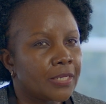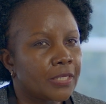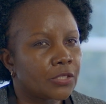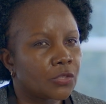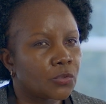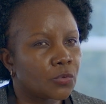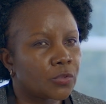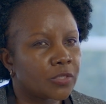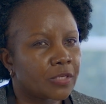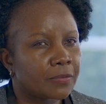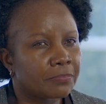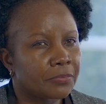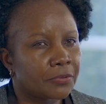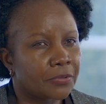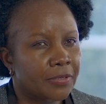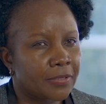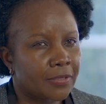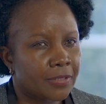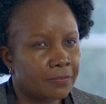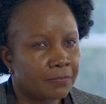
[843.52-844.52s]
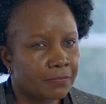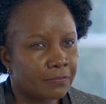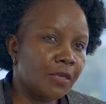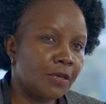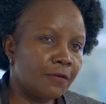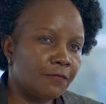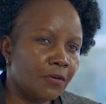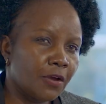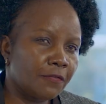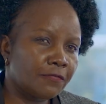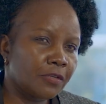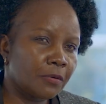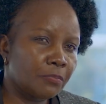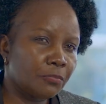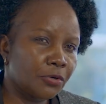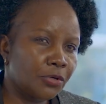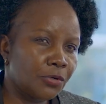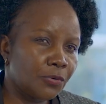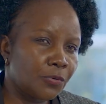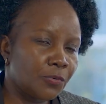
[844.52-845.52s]
is to support them. If you have
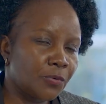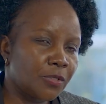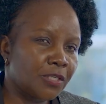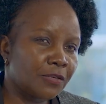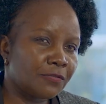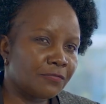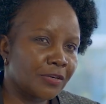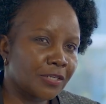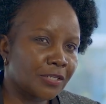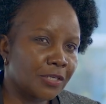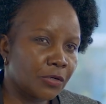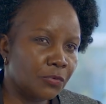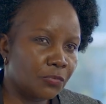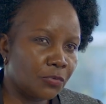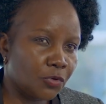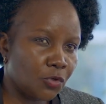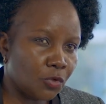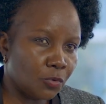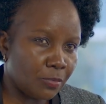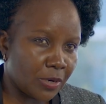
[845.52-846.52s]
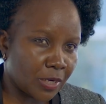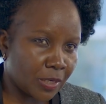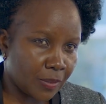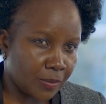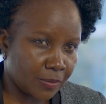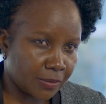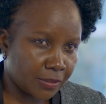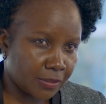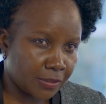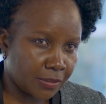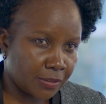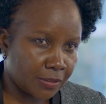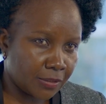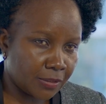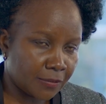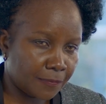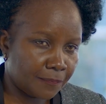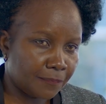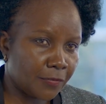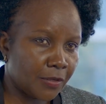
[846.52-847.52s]
somebody who is infected with tuberculosis
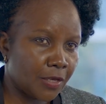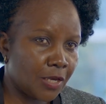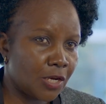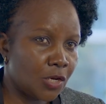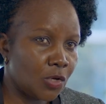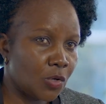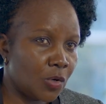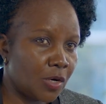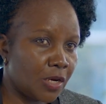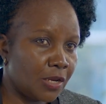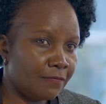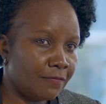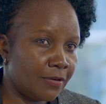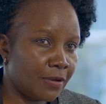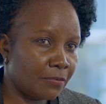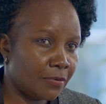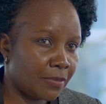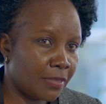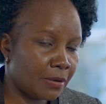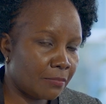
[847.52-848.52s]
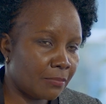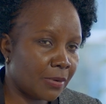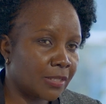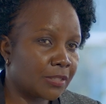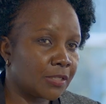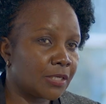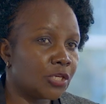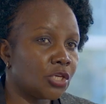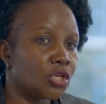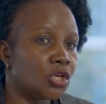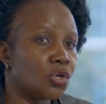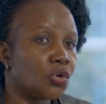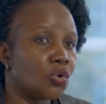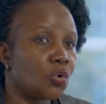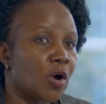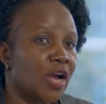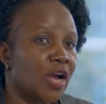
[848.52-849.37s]
and you're living with them, I say, you